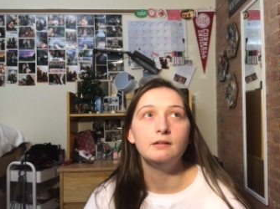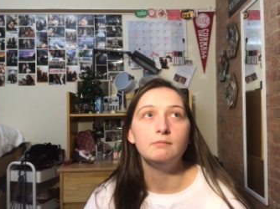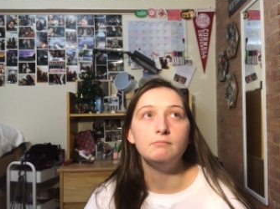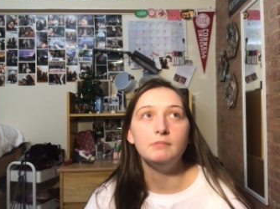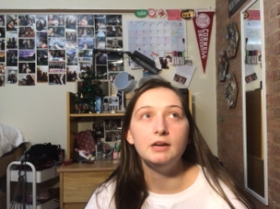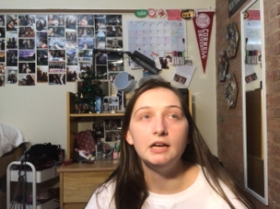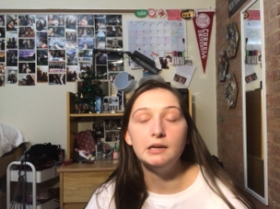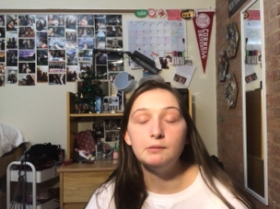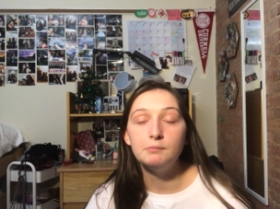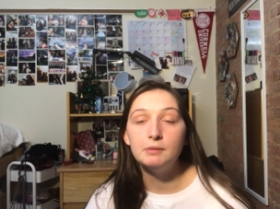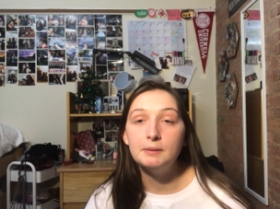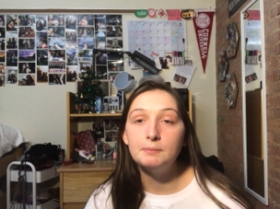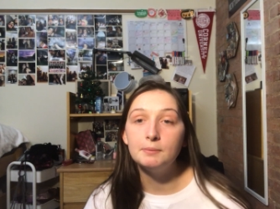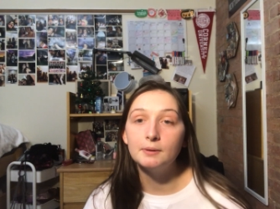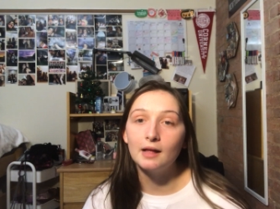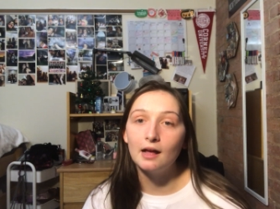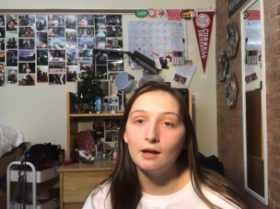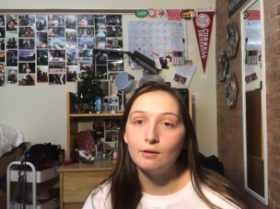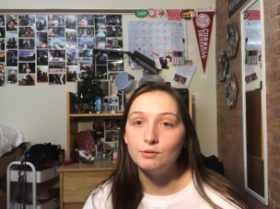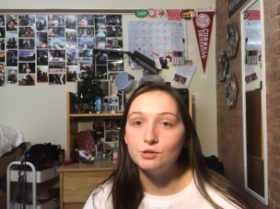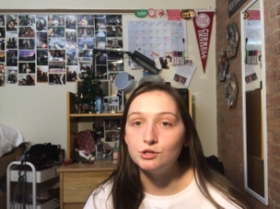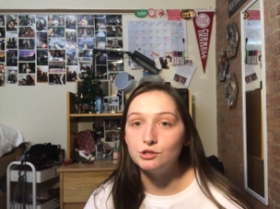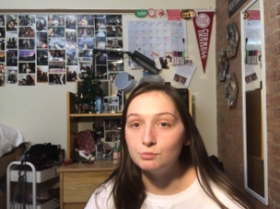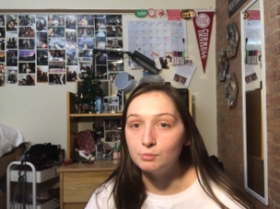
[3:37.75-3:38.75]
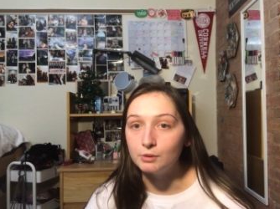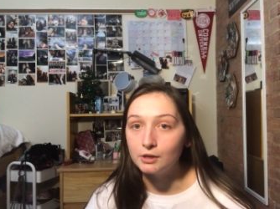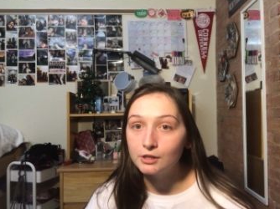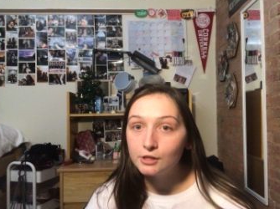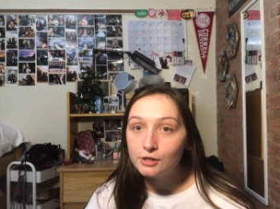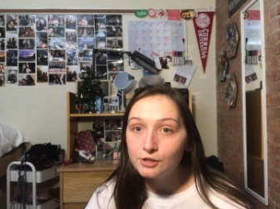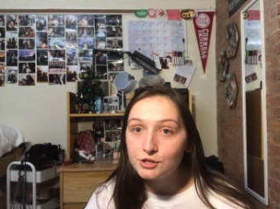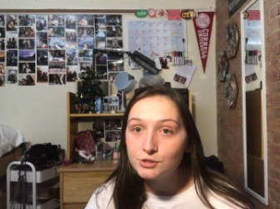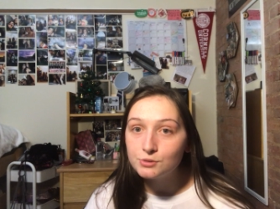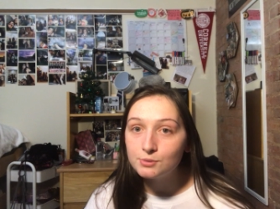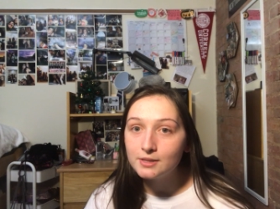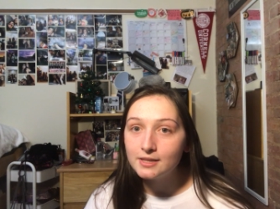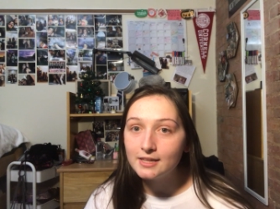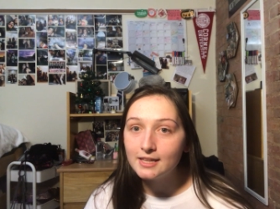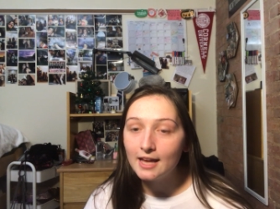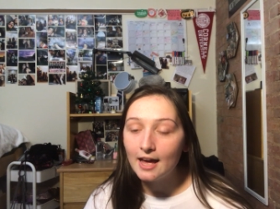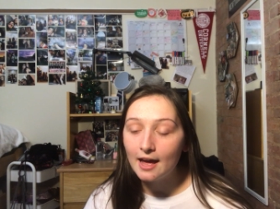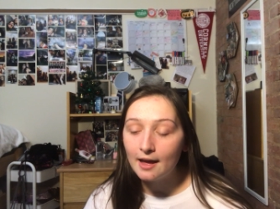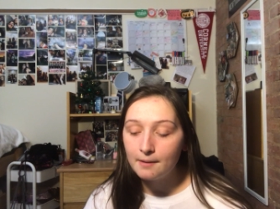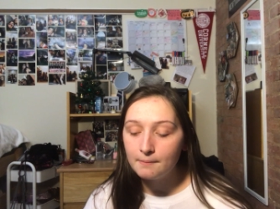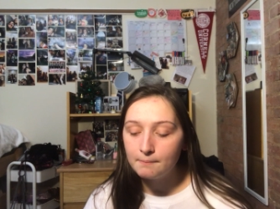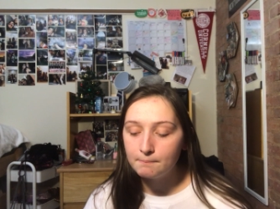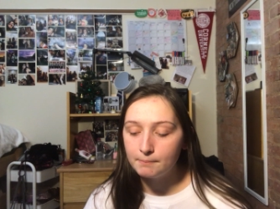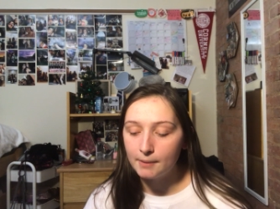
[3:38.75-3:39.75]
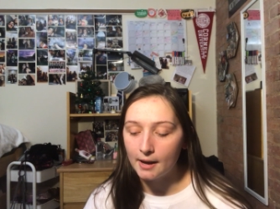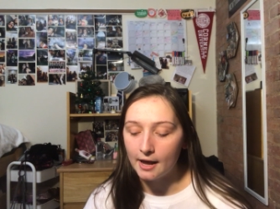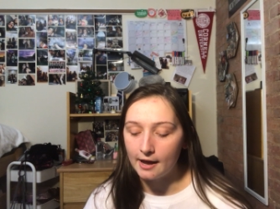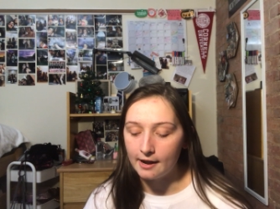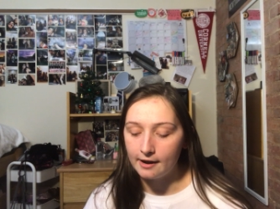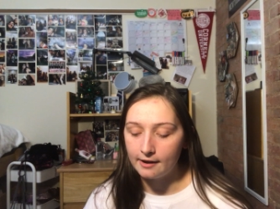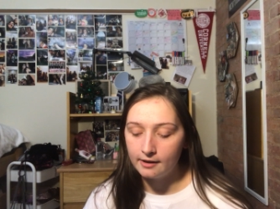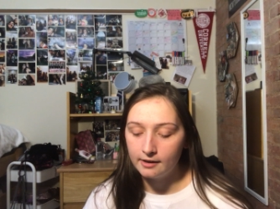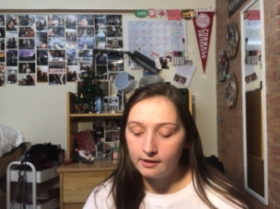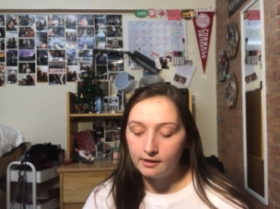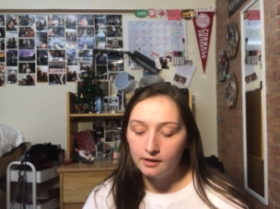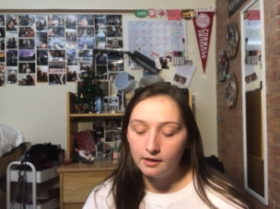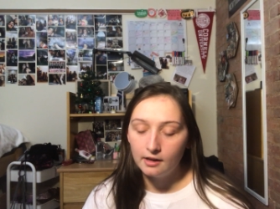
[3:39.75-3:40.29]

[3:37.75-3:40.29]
meeting people I was super close with yet, but